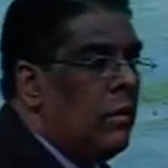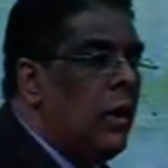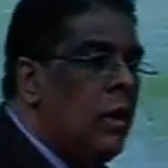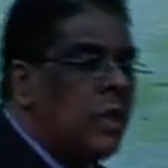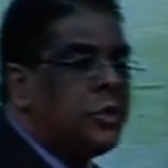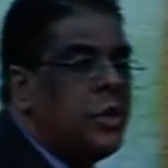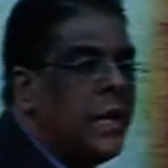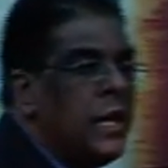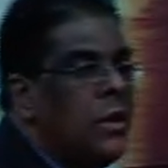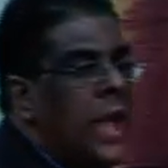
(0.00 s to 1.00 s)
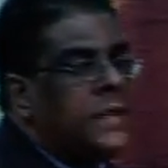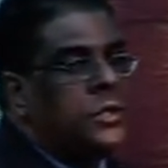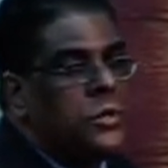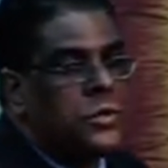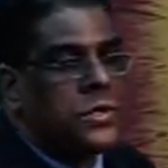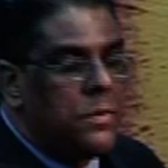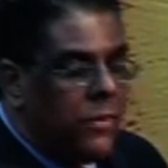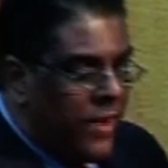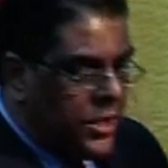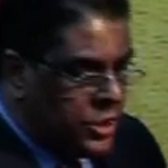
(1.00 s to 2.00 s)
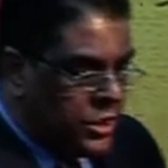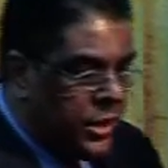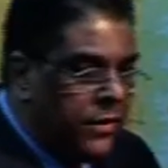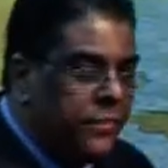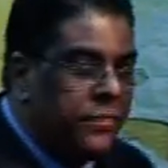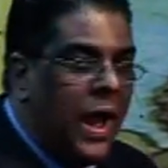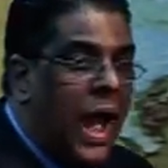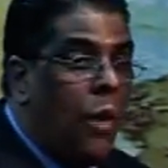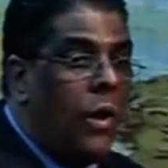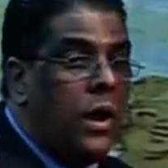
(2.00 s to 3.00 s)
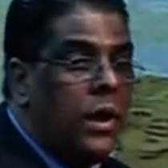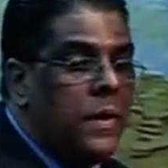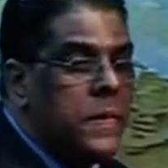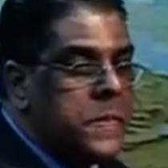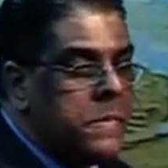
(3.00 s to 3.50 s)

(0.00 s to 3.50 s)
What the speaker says: Well, God's checking your attitude. Some of us serve our